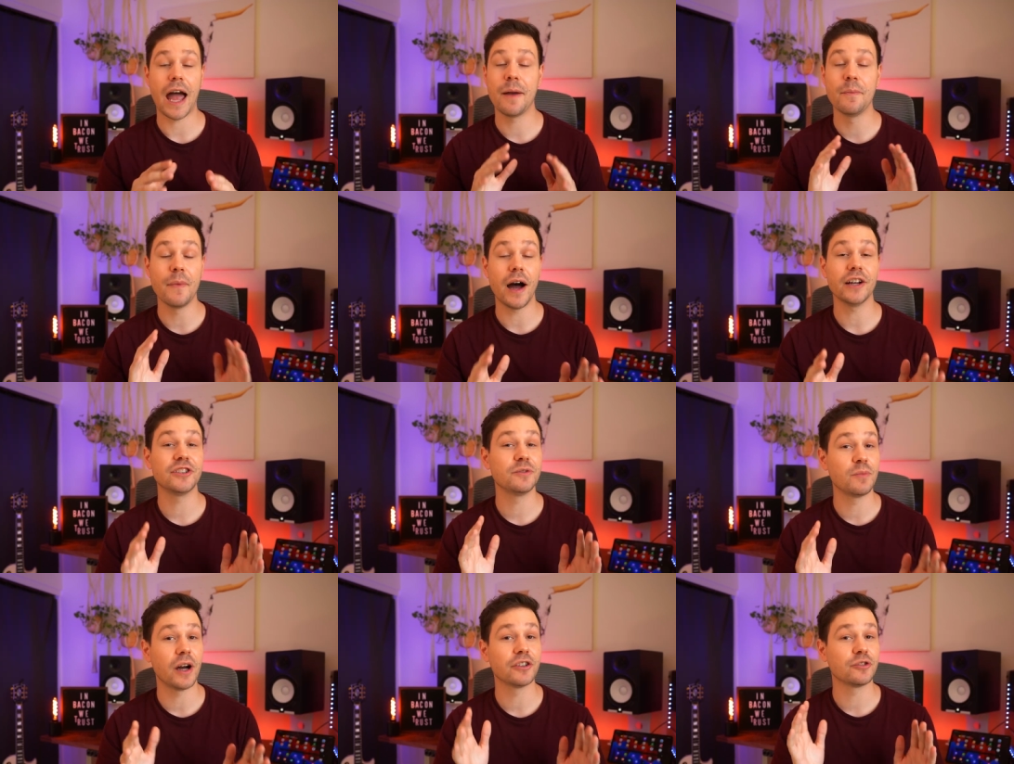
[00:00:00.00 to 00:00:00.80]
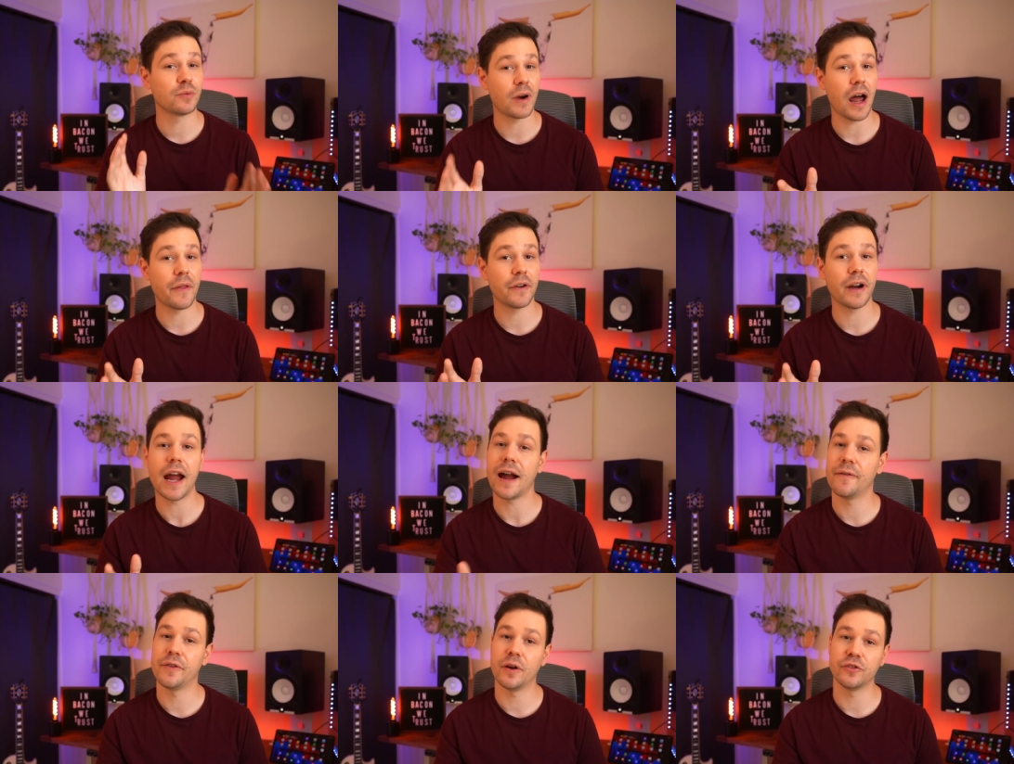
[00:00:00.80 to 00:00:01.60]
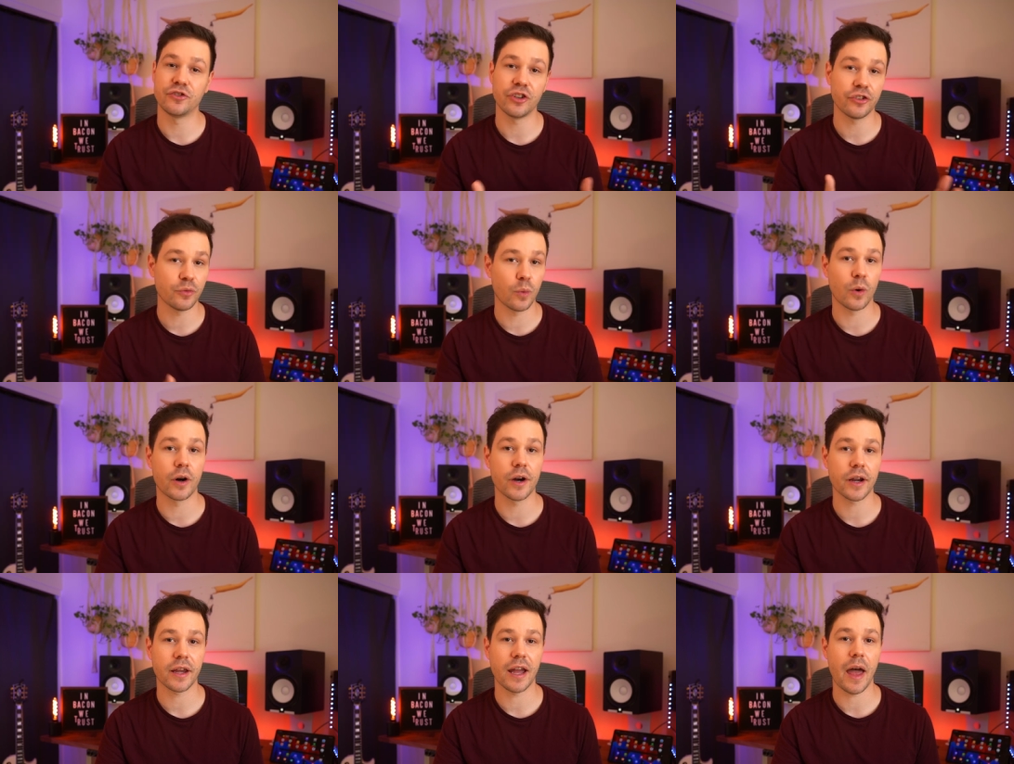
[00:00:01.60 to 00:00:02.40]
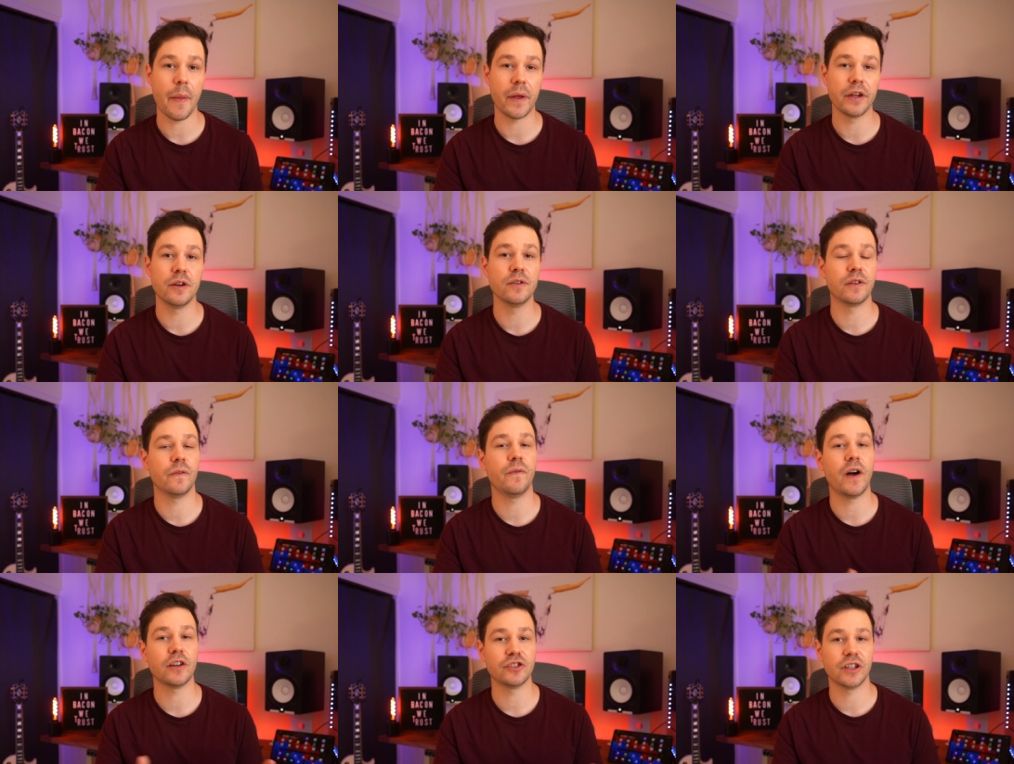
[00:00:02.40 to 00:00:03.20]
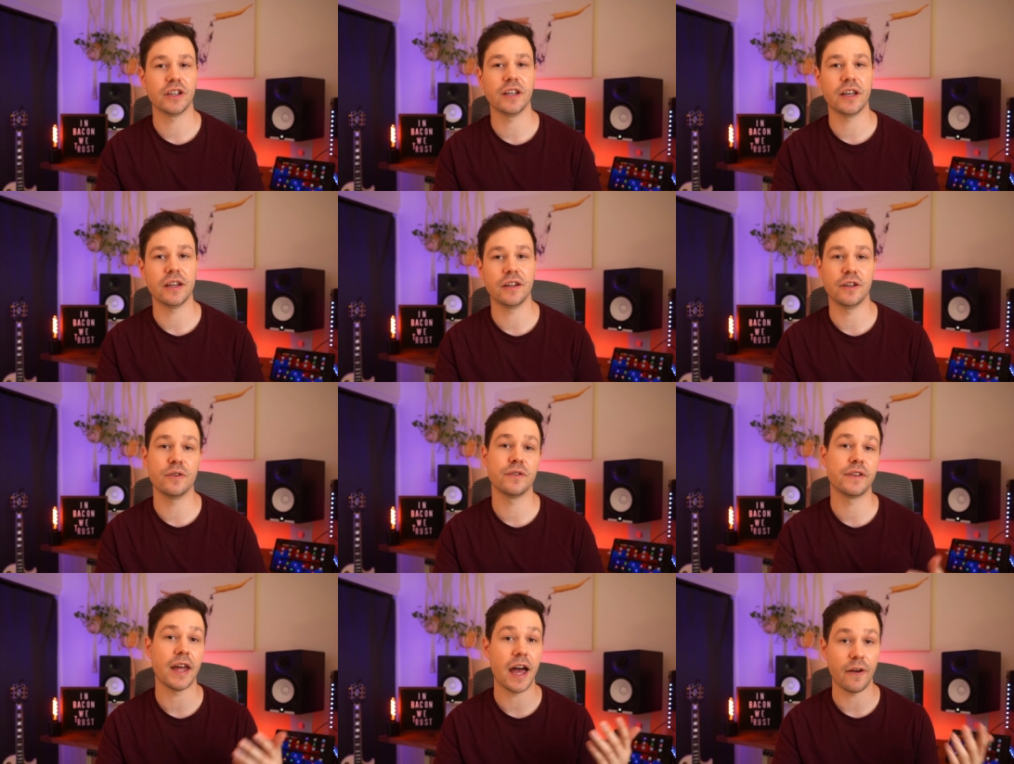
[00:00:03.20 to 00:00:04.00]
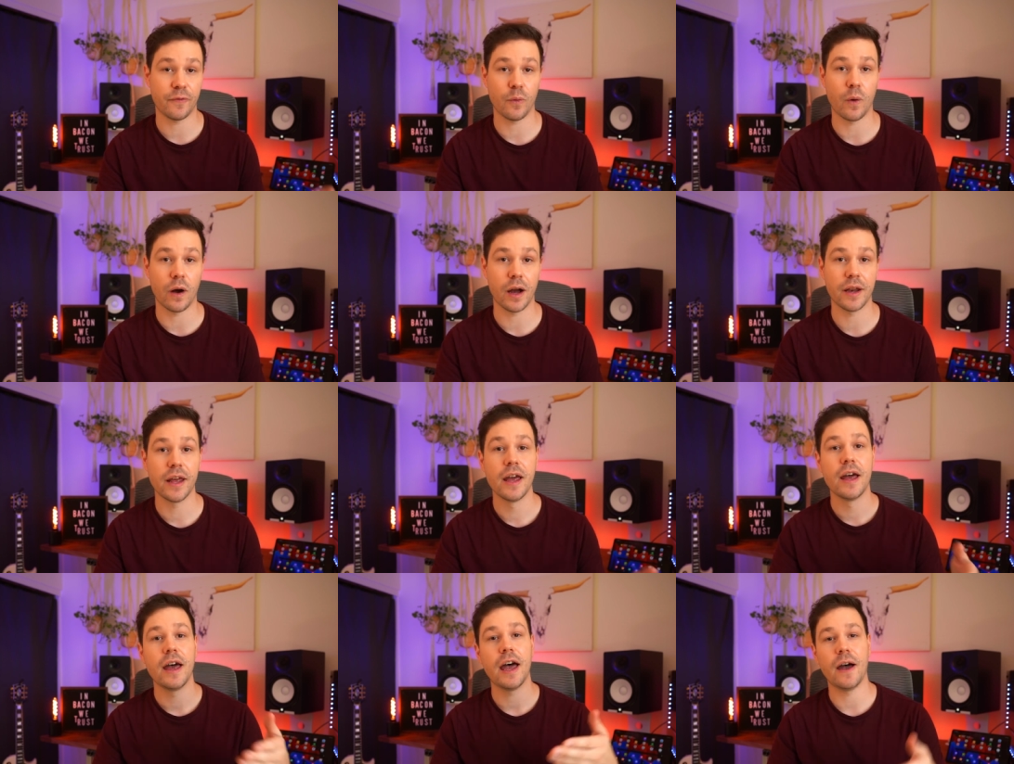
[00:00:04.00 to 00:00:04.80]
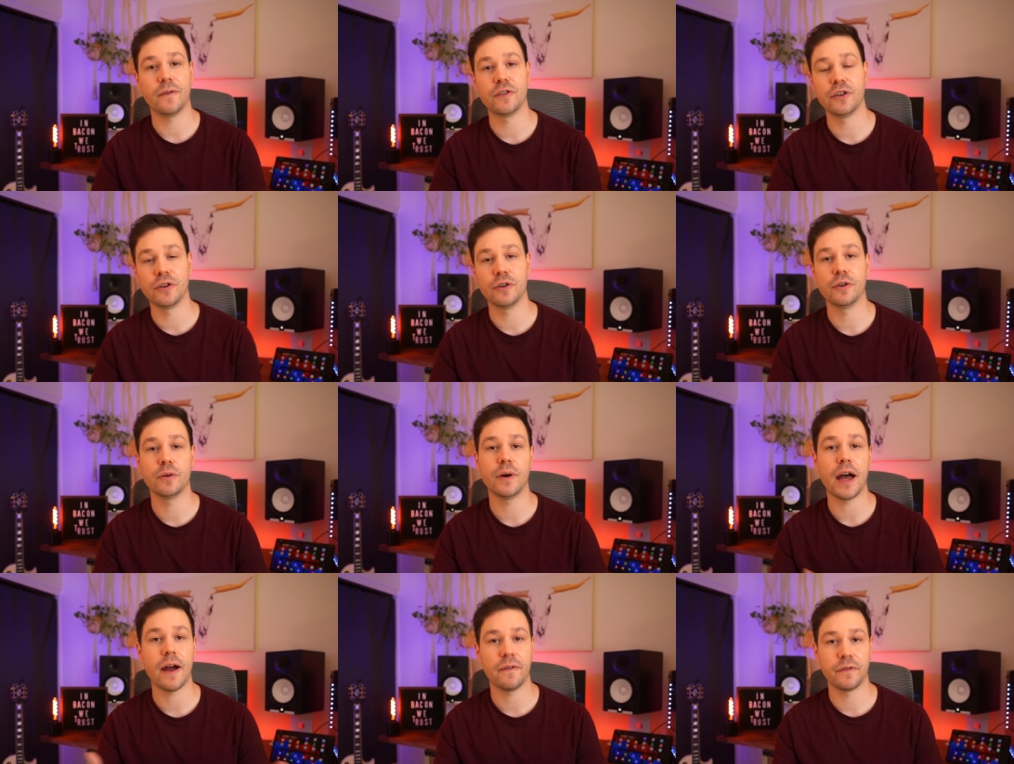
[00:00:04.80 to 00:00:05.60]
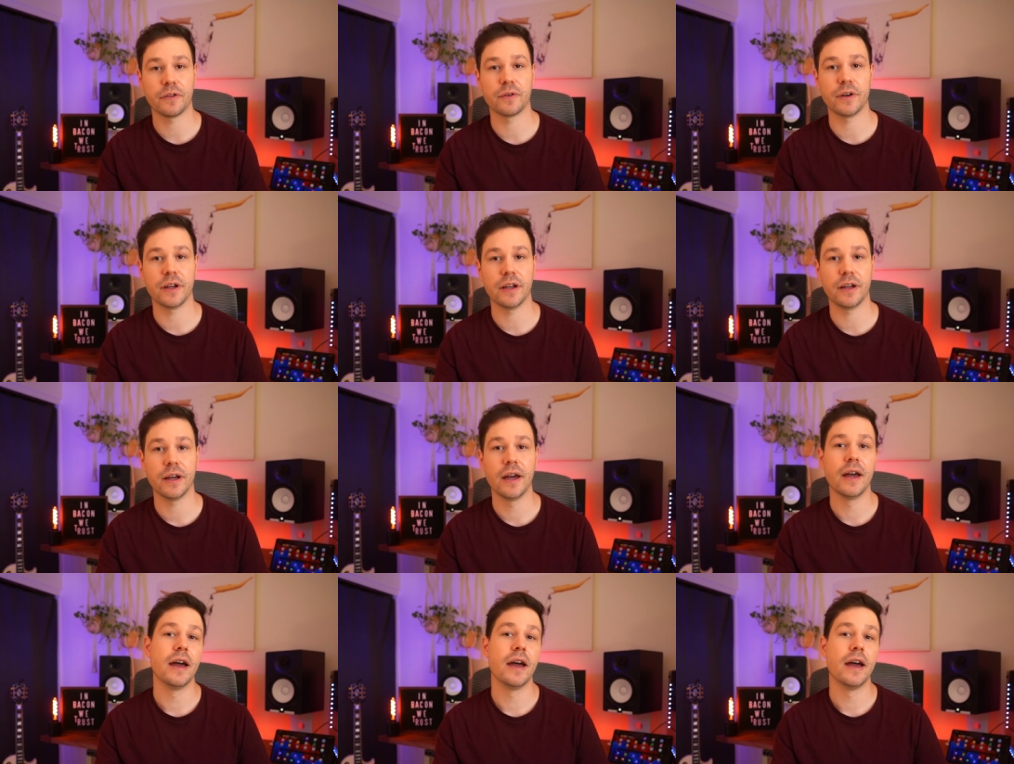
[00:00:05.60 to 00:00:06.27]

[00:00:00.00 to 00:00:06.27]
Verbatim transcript: I much, much rather have those just work and then use the function key to use the F1, F2, F3,